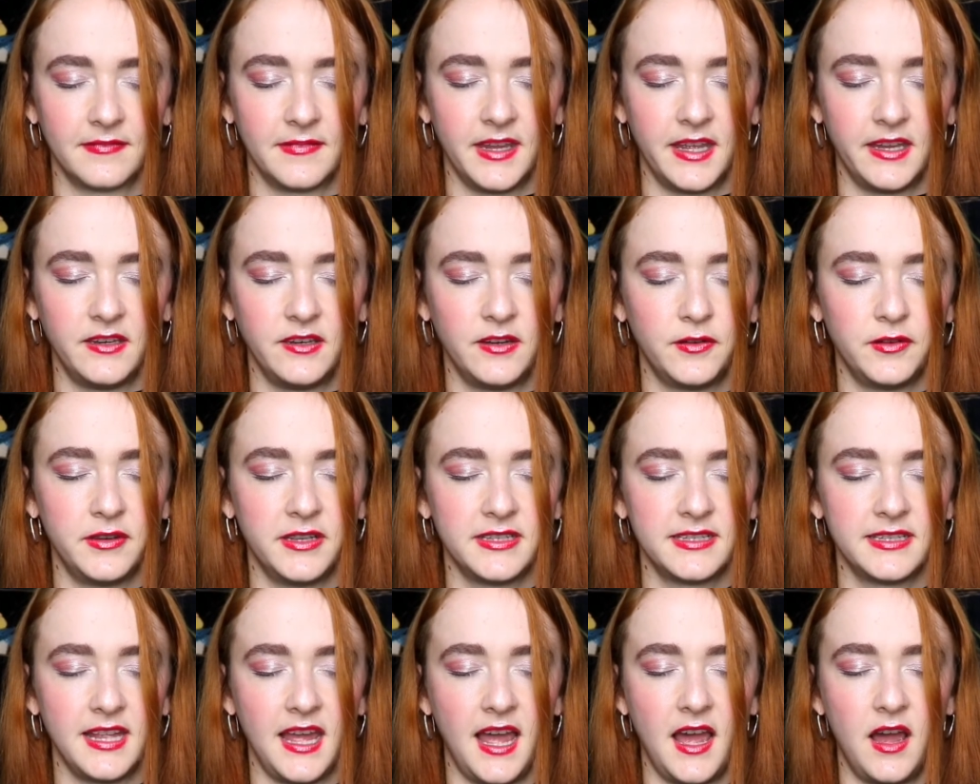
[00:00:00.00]
And
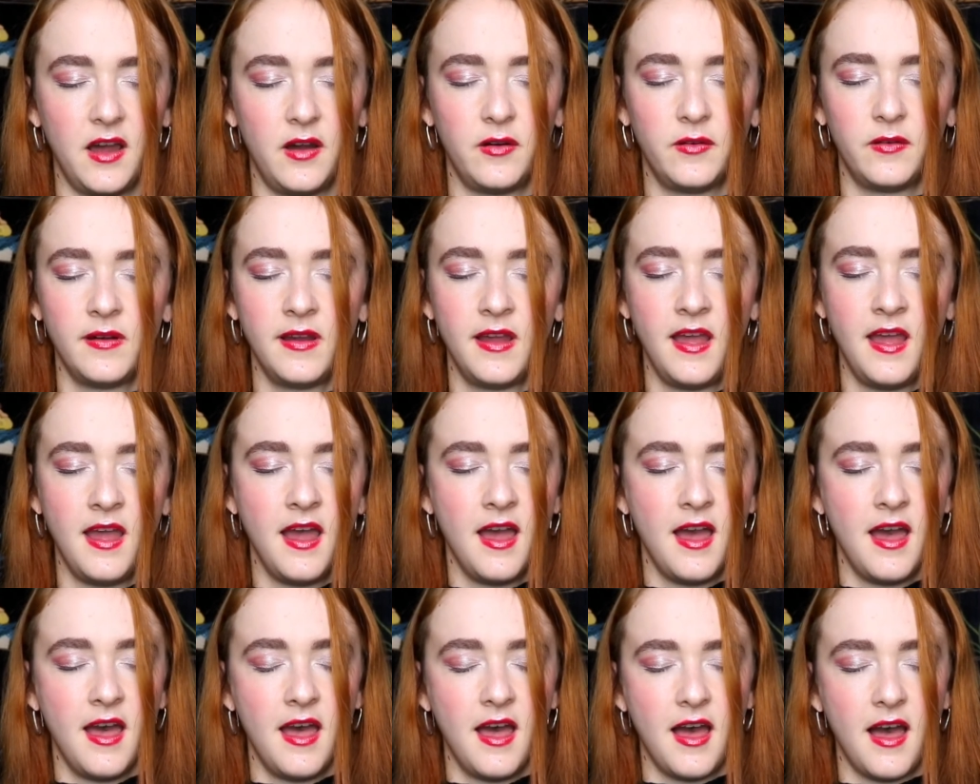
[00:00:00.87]
notice how
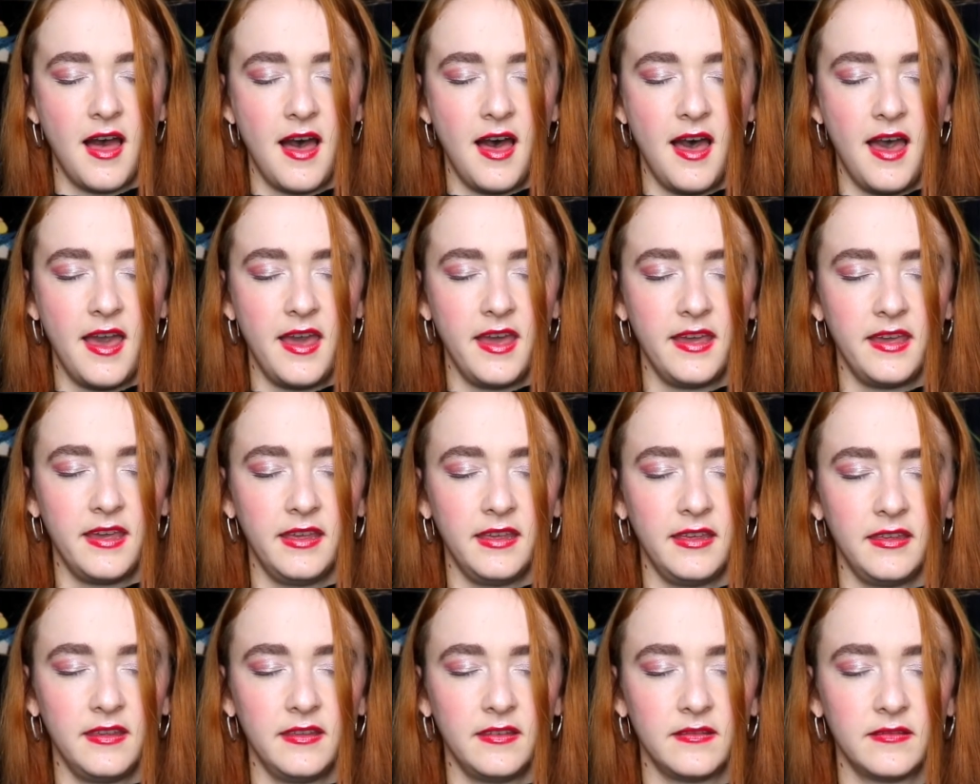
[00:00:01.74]

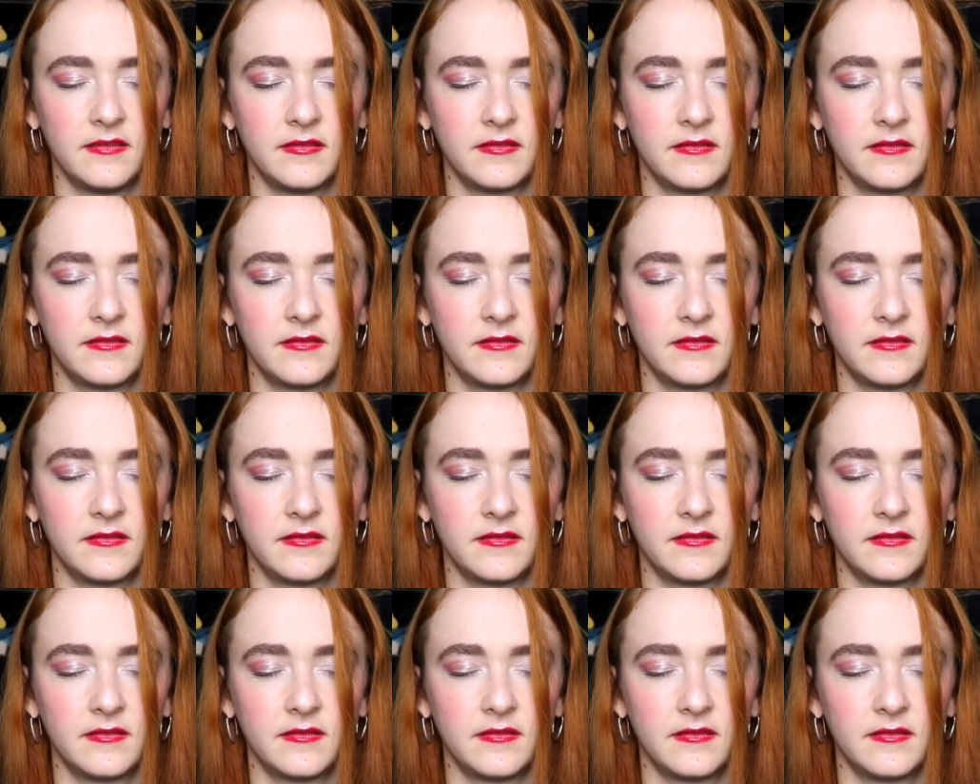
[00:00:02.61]
I